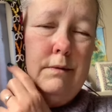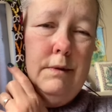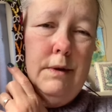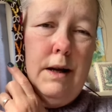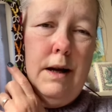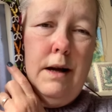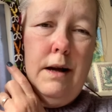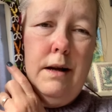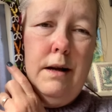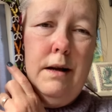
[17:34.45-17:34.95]

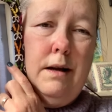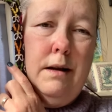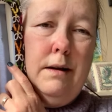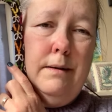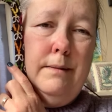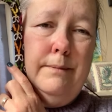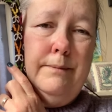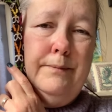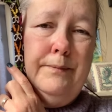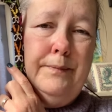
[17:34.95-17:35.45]

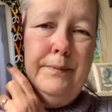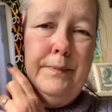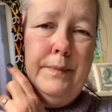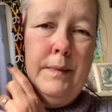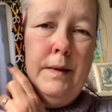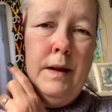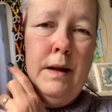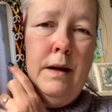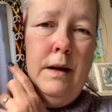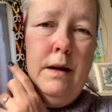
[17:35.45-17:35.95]
I
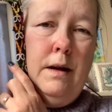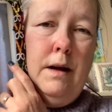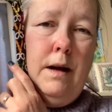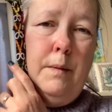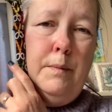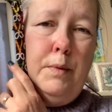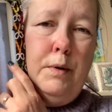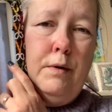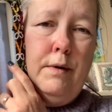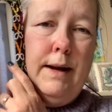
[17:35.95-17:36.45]

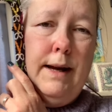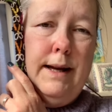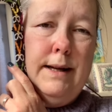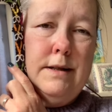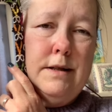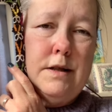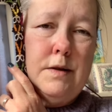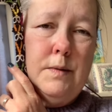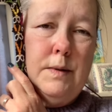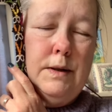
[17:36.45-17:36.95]
put it in
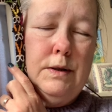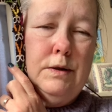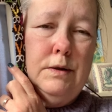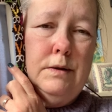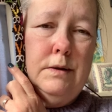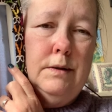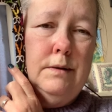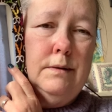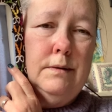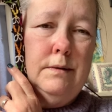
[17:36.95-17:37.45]
so I could
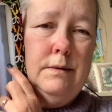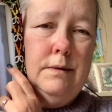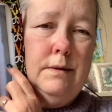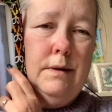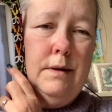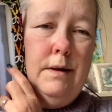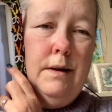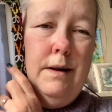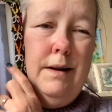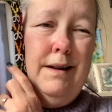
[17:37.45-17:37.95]

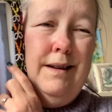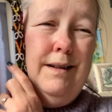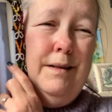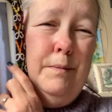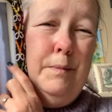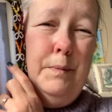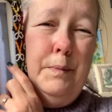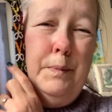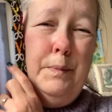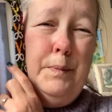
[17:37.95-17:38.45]

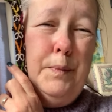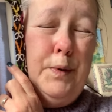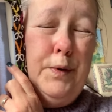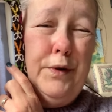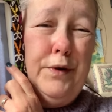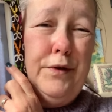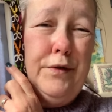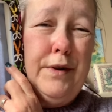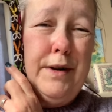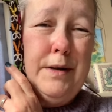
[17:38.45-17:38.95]
put the
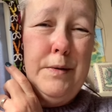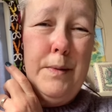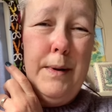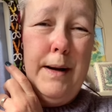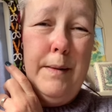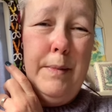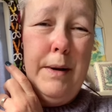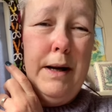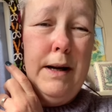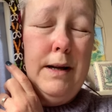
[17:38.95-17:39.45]
thread away
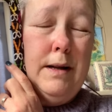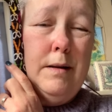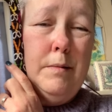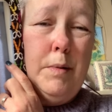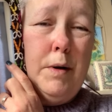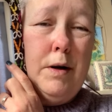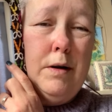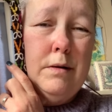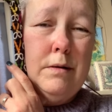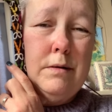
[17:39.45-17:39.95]
back in the
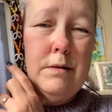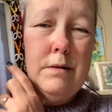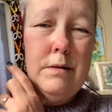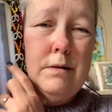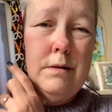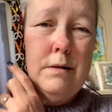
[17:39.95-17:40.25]
box.